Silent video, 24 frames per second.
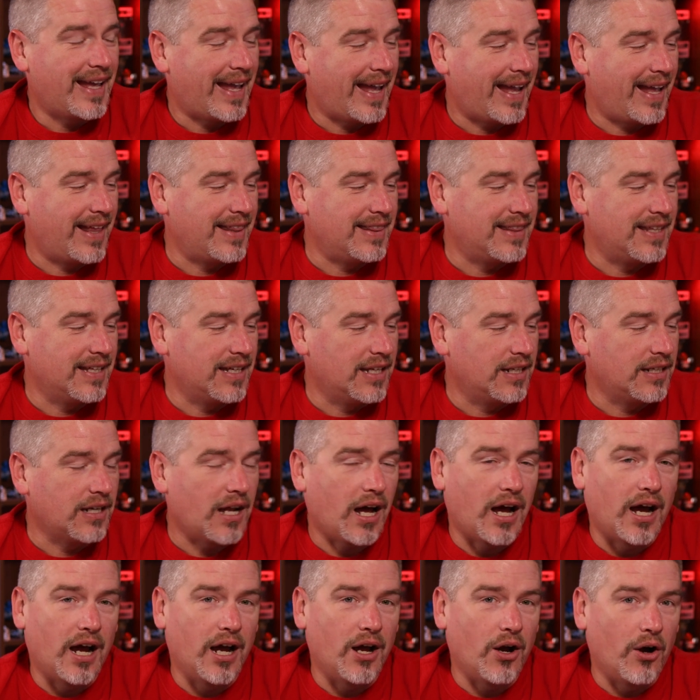And
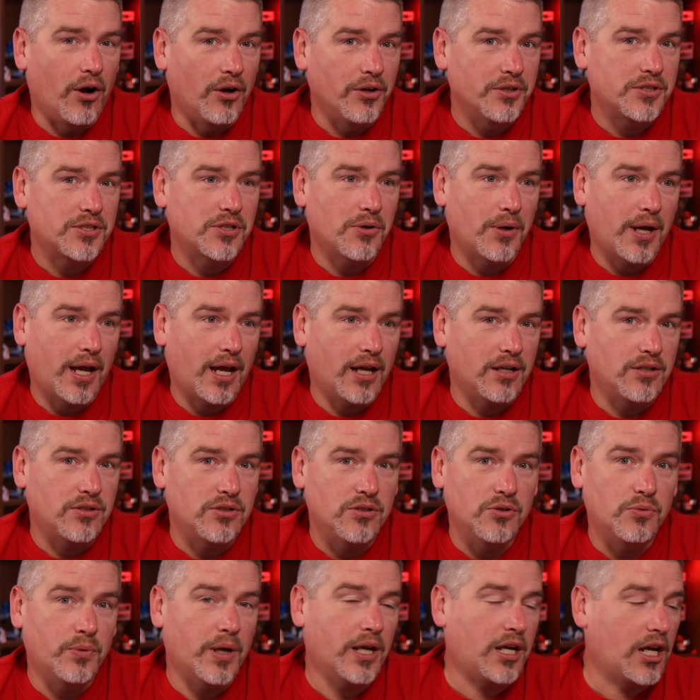then I also had
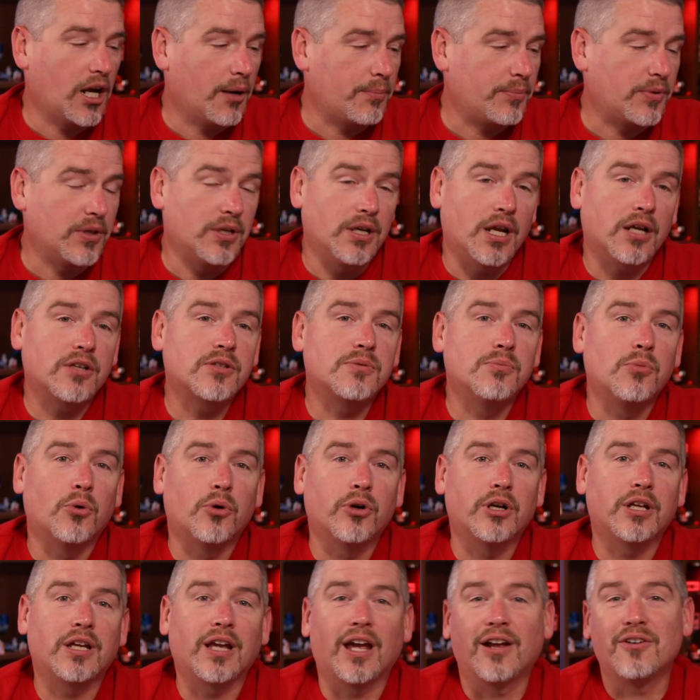to wake up the next
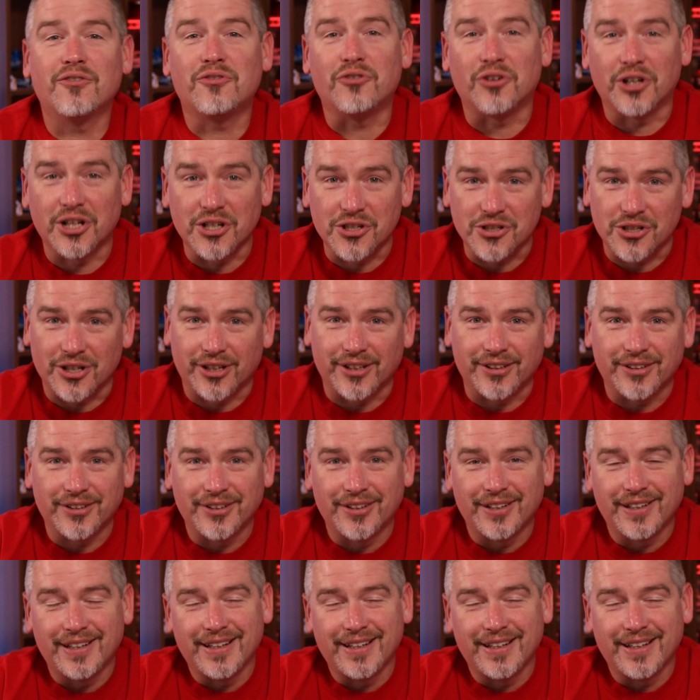morning and finish it.